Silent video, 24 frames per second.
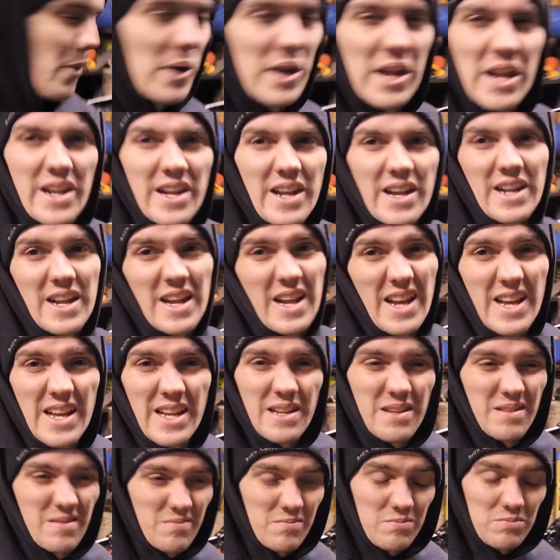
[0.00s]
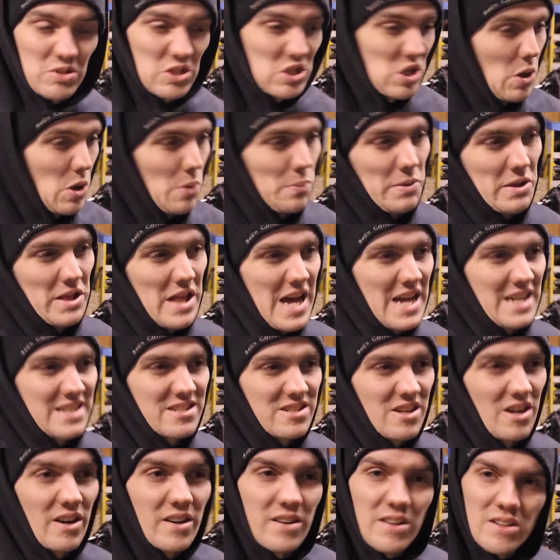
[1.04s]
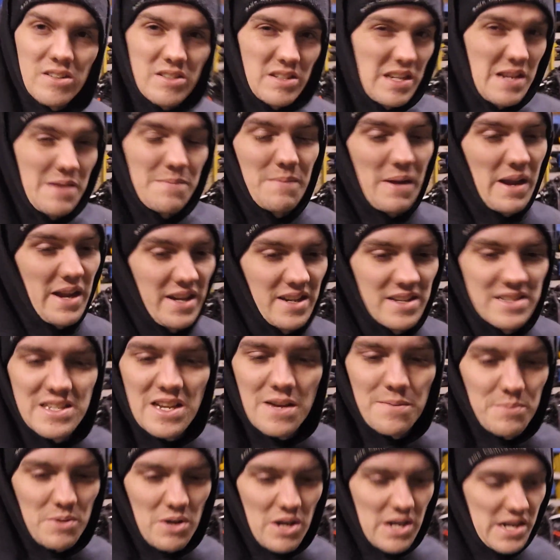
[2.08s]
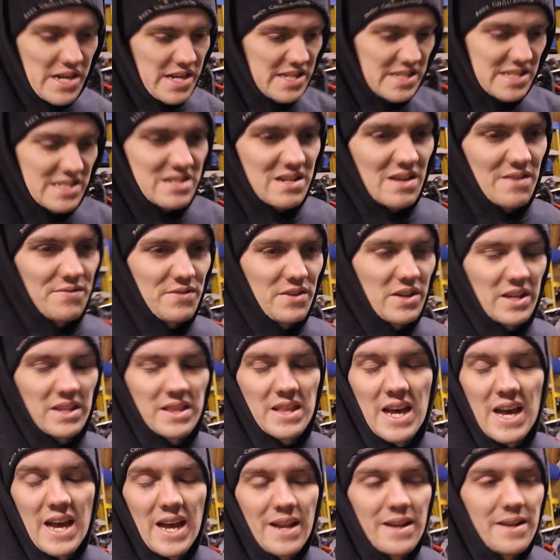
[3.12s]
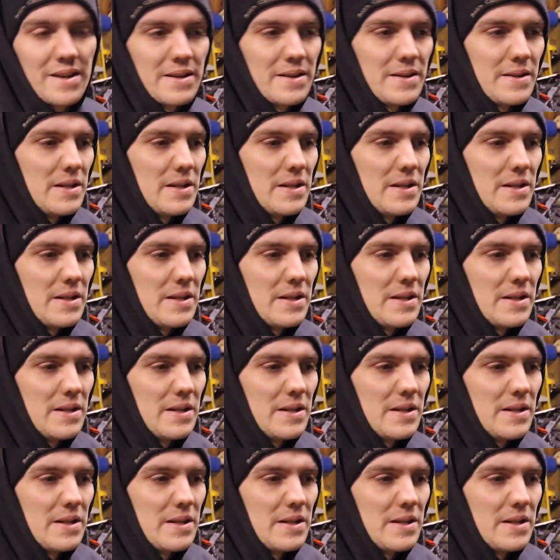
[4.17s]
it in it and just hope it lasts longer, keep maintenance up on it and stuff like that.